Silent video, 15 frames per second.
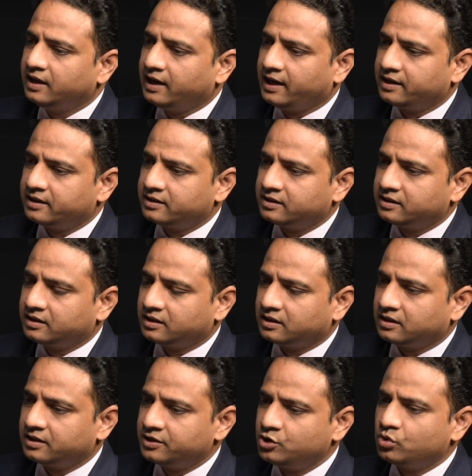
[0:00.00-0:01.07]
And
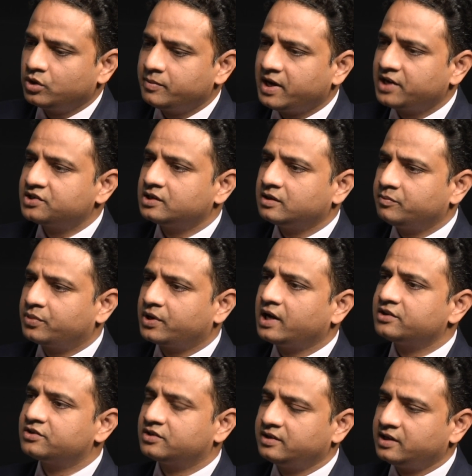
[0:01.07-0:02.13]
imagine a
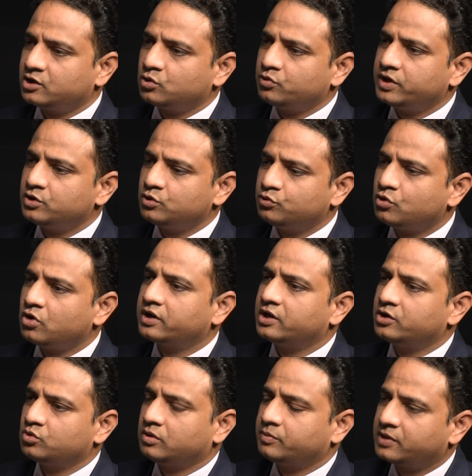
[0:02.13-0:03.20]
branch scenario where you walk
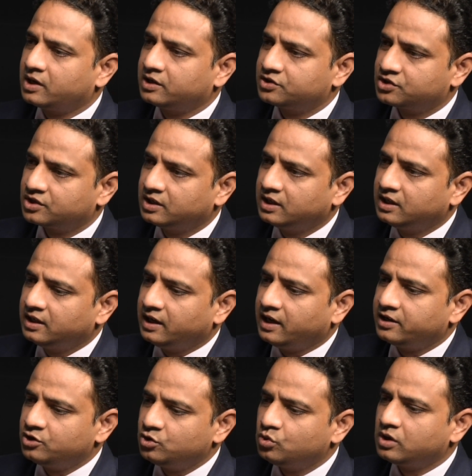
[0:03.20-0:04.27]
into a branch
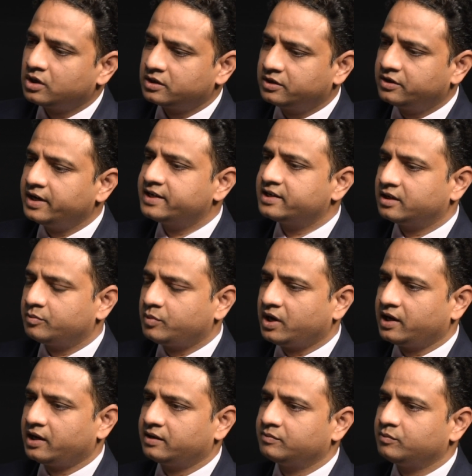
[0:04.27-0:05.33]
and you are greeted
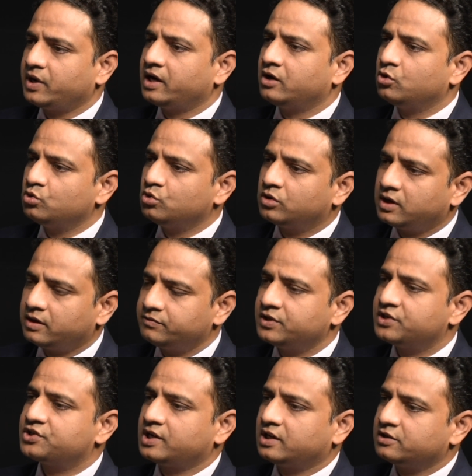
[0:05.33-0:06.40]
by a hologram
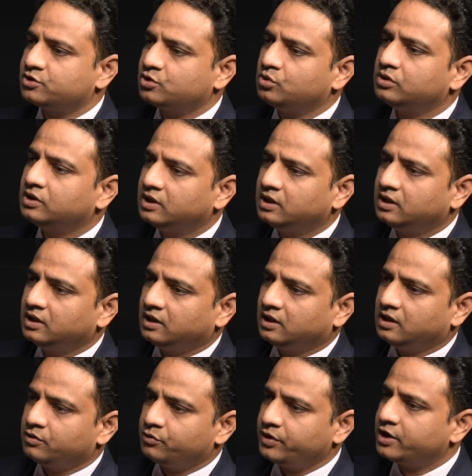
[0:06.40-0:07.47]
which tells you
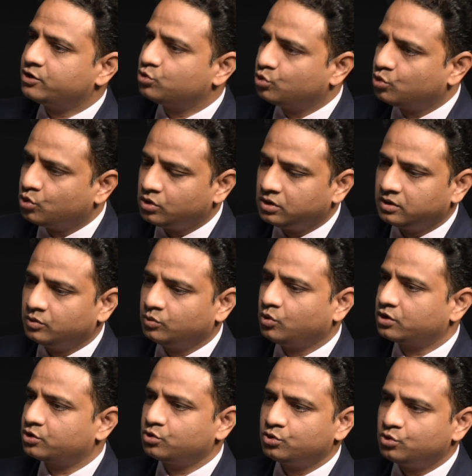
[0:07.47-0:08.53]
where to go,
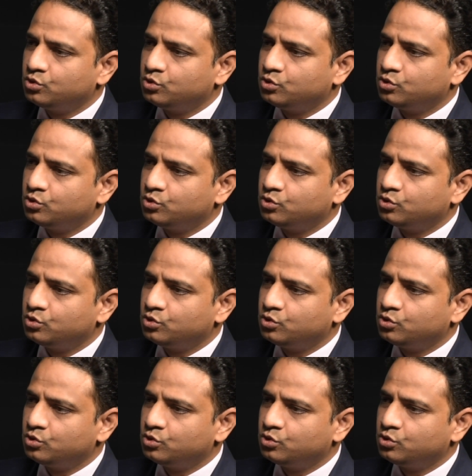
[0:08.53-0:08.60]
what to